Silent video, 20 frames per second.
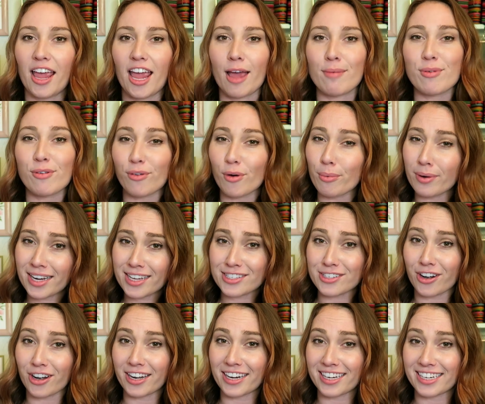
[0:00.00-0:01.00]
And before we get
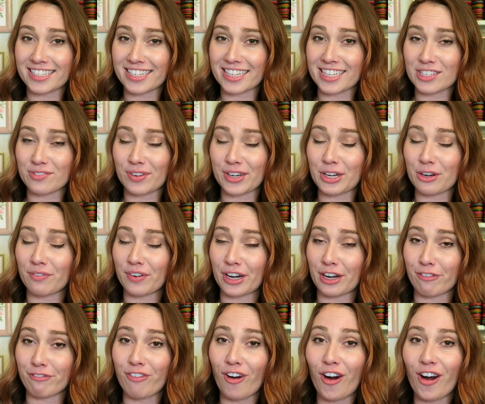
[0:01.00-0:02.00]
started into this video very
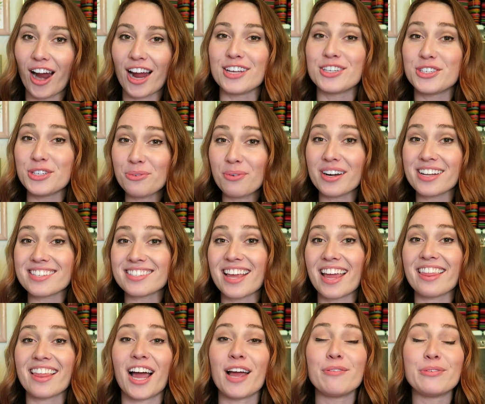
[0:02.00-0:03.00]
far, I do want to say
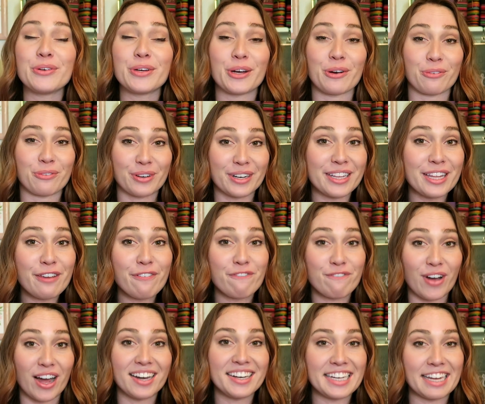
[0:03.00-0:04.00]
that I'm doing a really
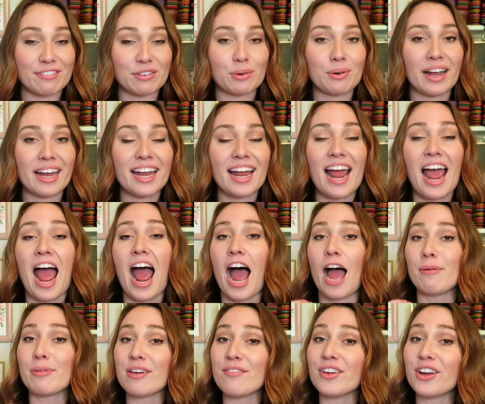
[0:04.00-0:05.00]
fun giveaway.
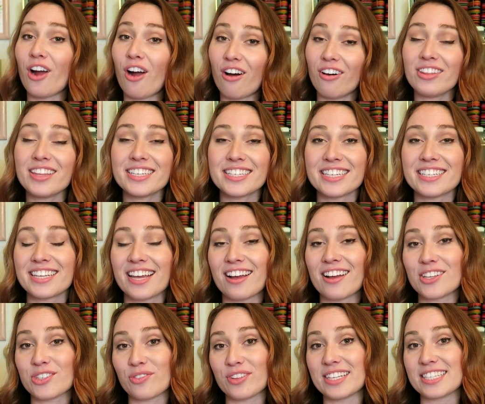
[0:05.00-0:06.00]
I'm giving all the
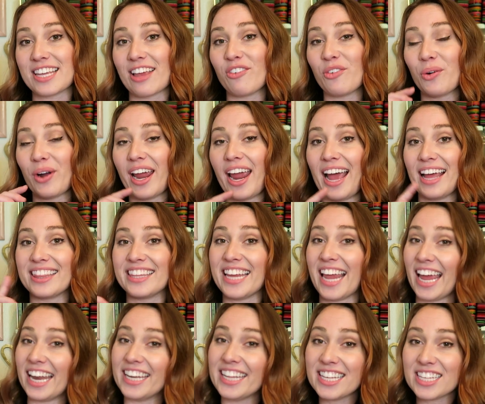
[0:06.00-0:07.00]
details for this giveaway at the
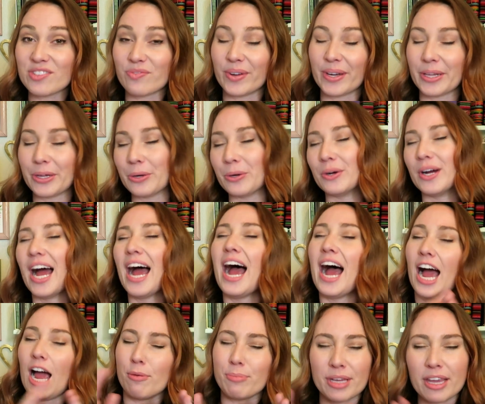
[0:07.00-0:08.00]
end of this video.
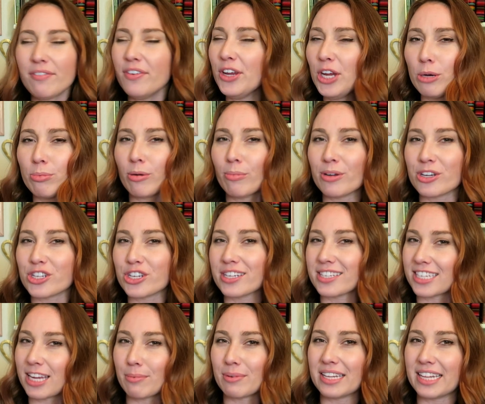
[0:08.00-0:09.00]
I'm giving you permission to
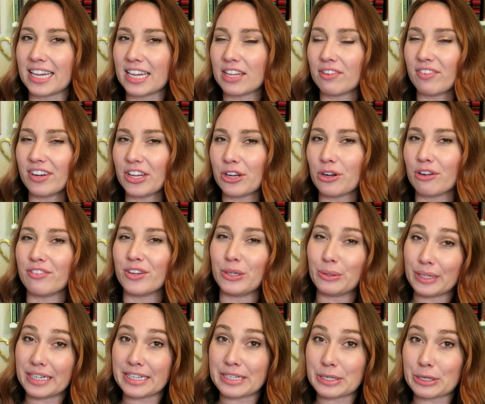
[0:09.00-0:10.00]
skip to the end of the video if you
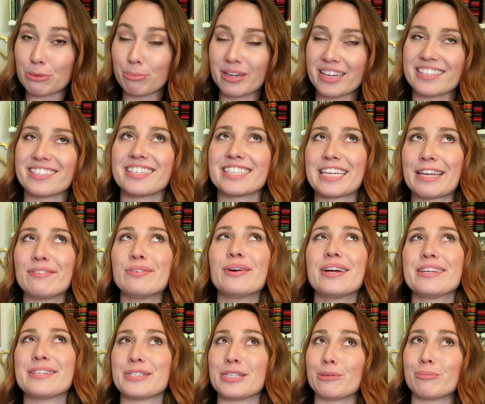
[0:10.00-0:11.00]
need to, because this giveaway
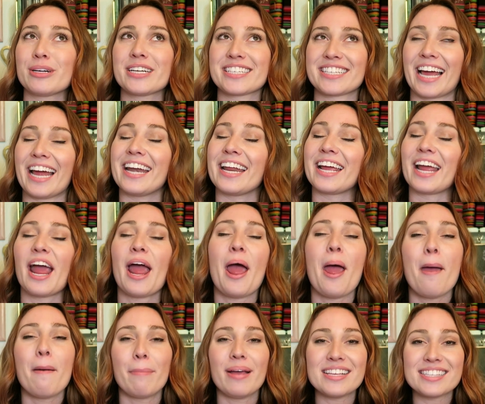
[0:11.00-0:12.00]
is super exciting.
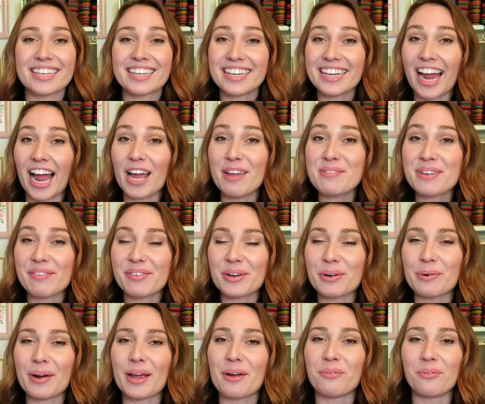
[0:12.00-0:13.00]
Basically, I'm giving
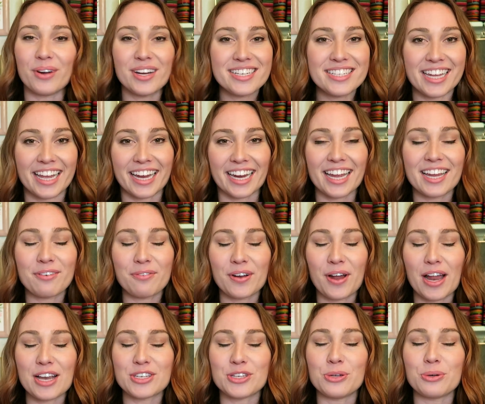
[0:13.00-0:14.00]
away one ticket
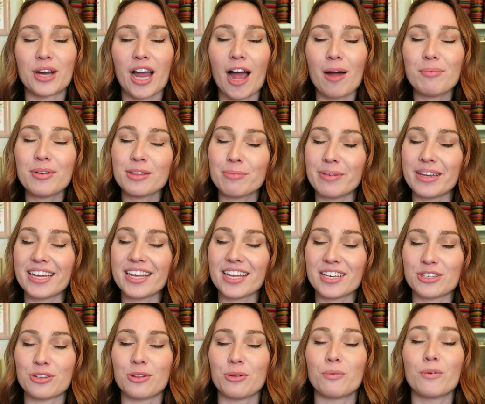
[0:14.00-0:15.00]
to come with me
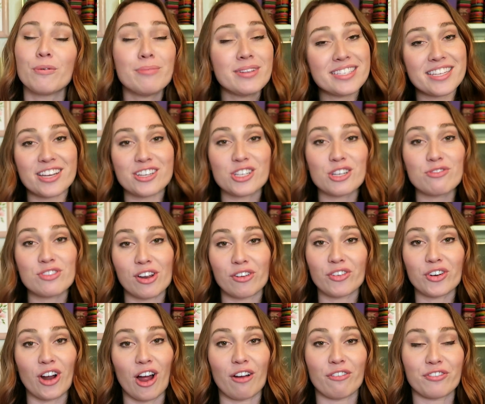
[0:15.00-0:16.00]
to the Women's Session of General
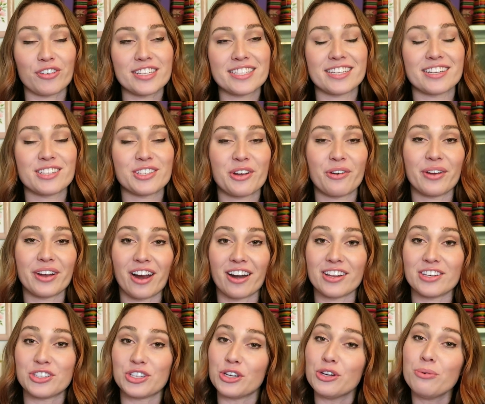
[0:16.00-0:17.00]
Conference that is going on
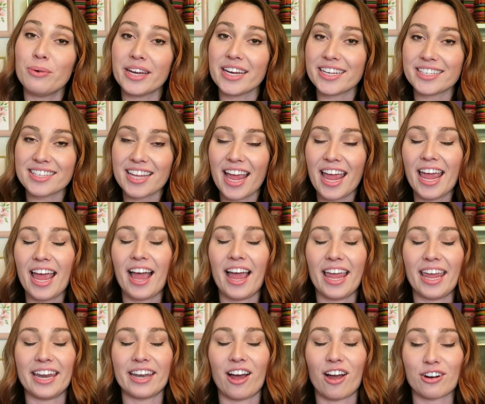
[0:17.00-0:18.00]
in two weeks
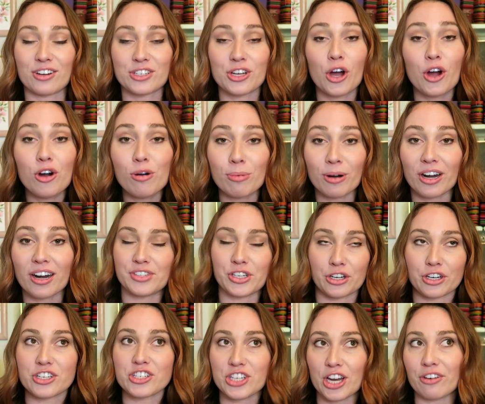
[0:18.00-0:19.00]
in October
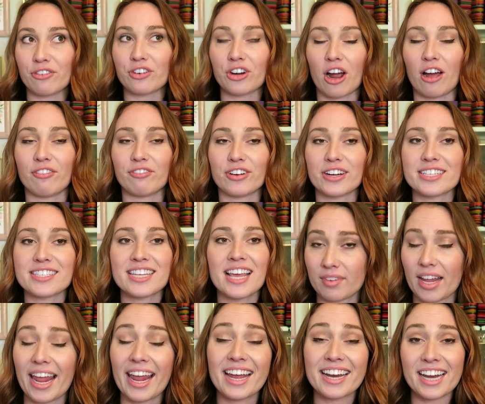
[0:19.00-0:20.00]
during General Conference.
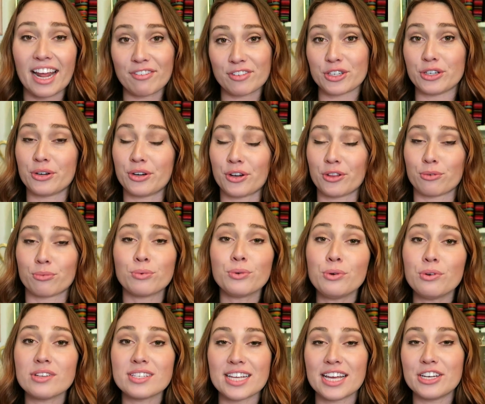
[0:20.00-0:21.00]
And after you hear the
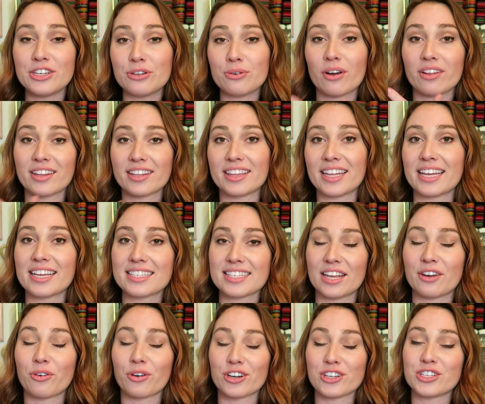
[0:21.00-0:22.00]
rules and do all the things in
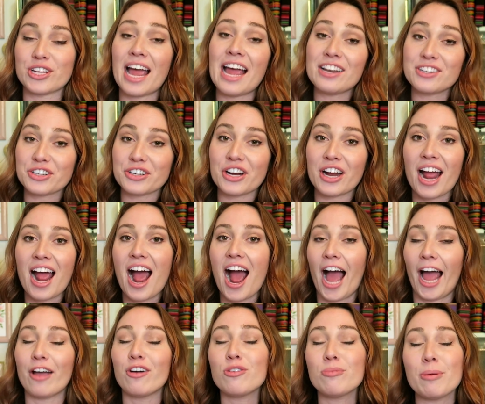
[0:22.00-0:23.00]
order to enter,
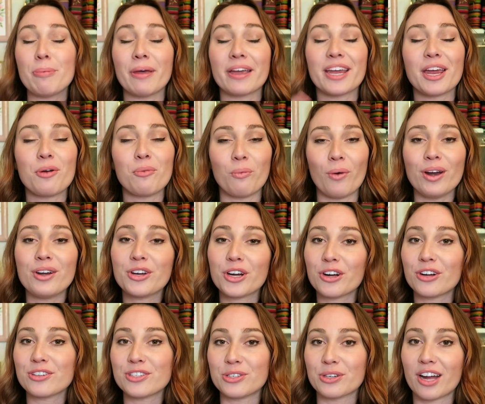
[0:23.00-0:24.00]
I will be picking one
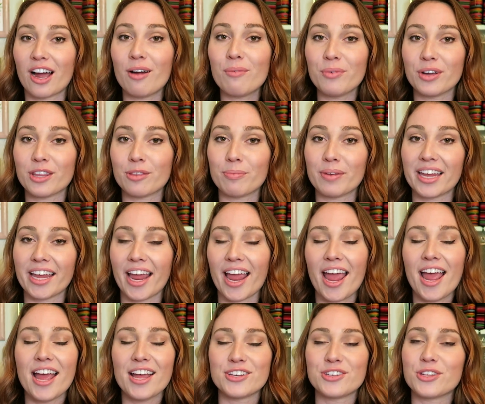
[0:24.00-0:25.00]
girl to come with me
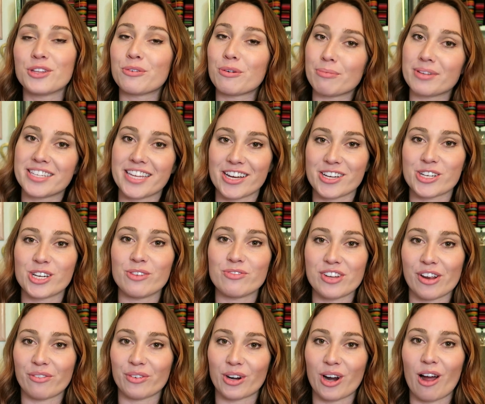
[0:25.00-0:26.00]
to the Women's Session of
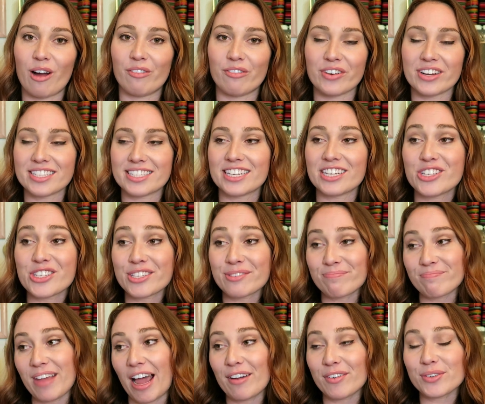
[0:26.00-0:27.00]
General Conference and
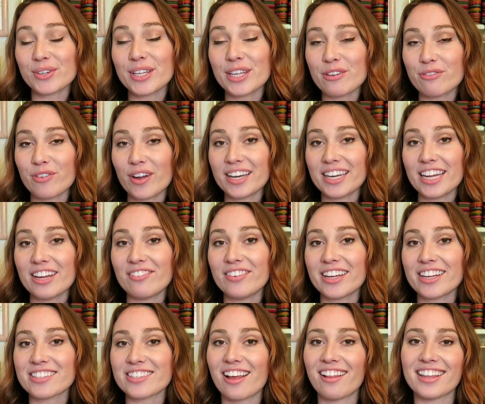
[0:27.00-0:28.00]
just have a really fun evening
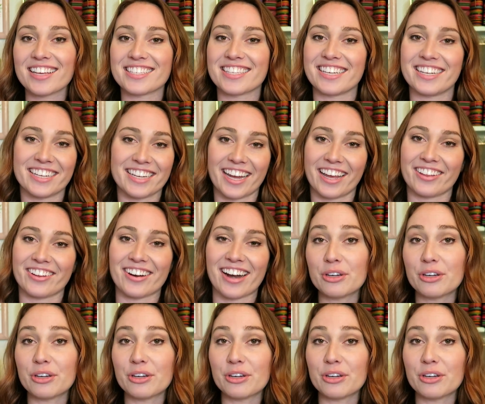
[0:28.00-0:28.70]
in Salt Lake City together.